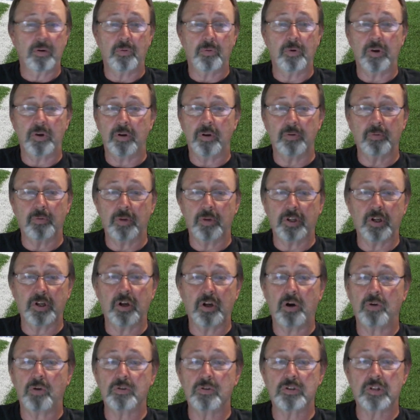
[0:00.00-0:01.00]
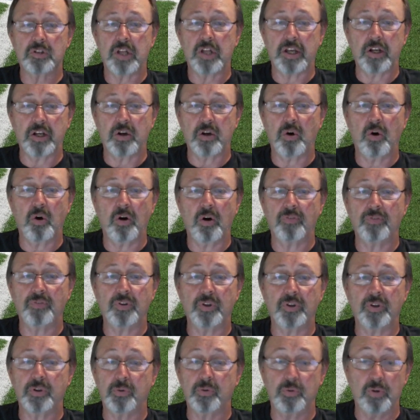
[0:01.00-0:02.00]
with, with a coach like
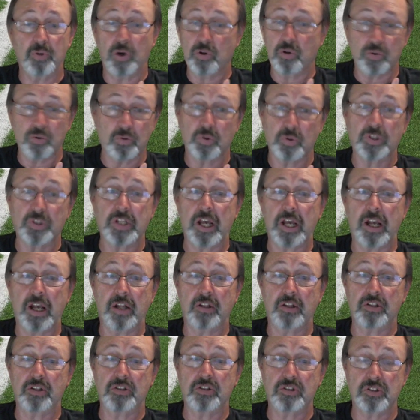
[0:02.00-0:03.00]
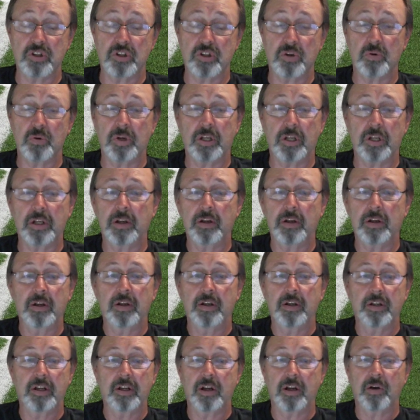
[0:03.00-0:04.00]
Coughlin, who knows what the hell he's doing,
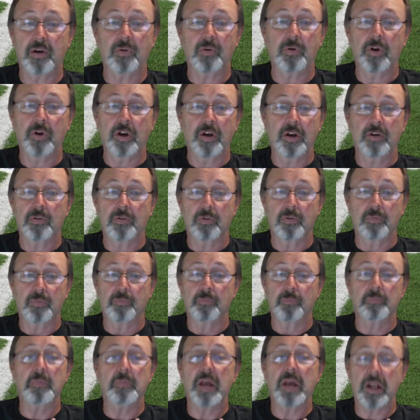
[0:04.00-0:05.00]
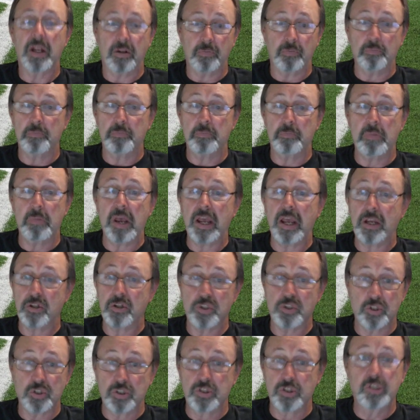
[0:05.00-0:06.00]
you know, made,
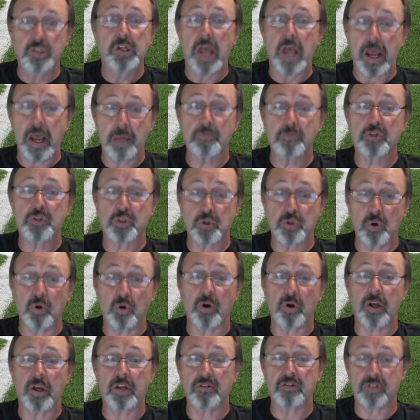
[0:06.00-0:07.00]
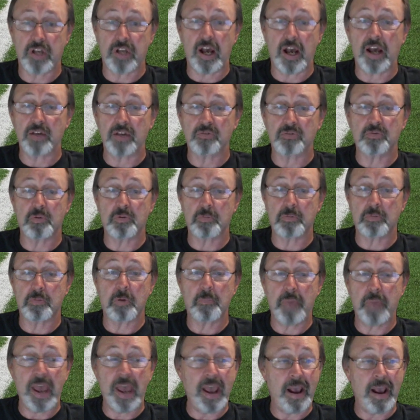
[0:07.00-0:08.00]
made damn sure his guys were
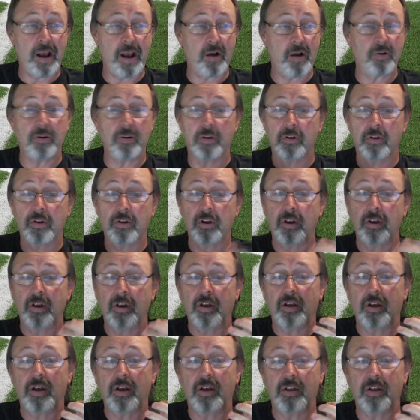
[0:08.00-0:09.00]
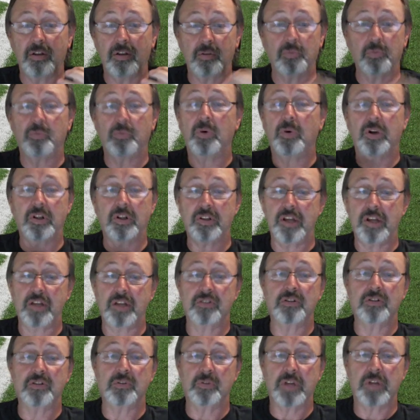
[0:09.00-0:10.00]
prepared. what did
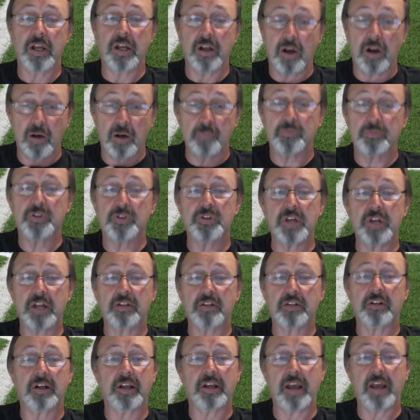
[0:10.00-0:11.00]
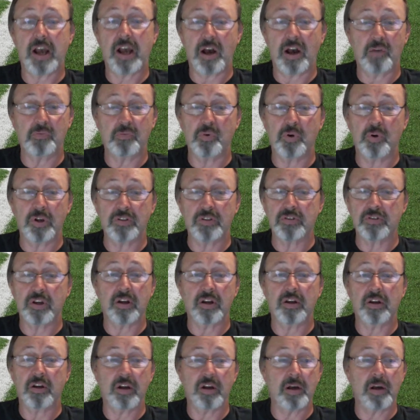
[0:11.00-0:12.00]
they do? They upset the Cowboys,
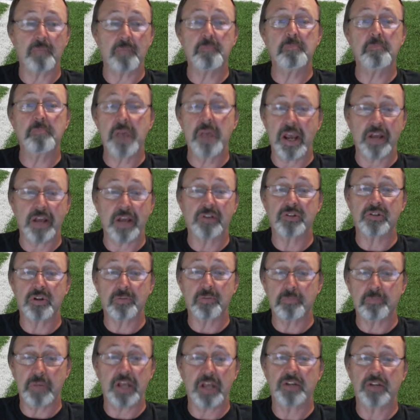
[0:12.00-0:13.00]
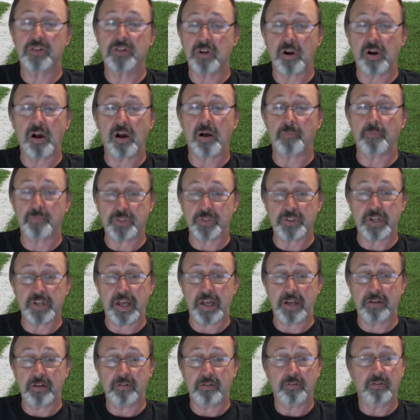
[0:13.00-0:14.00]
a, a major, major
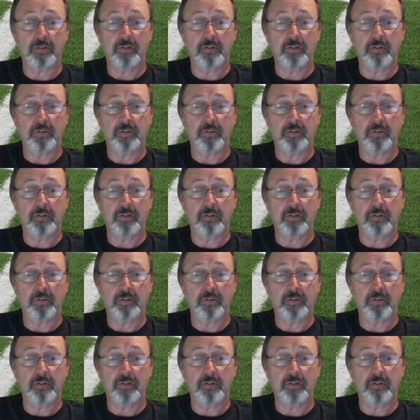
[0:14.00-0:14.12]
upset.